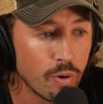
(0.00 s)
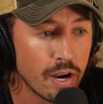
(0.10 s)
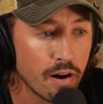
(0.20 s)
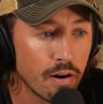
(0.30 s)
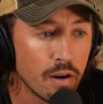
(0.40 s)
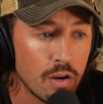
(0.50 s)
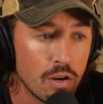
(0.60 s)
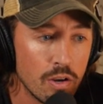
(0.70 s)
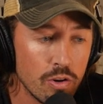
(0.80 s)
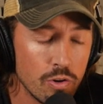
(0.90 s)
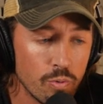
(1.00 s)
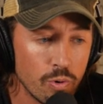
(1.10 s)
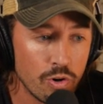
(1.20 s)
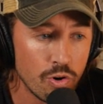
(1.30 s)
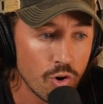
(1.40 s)
where you
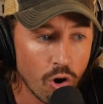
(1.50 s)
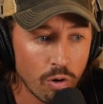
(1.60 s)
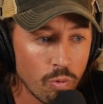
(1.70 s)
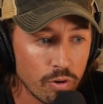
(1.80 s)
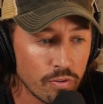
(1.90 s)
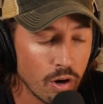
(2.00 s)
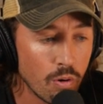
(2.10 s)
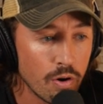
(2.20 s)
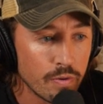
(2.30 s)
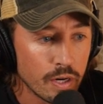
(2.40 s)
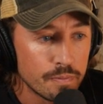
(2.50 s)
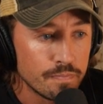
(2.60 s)
would not want to go over?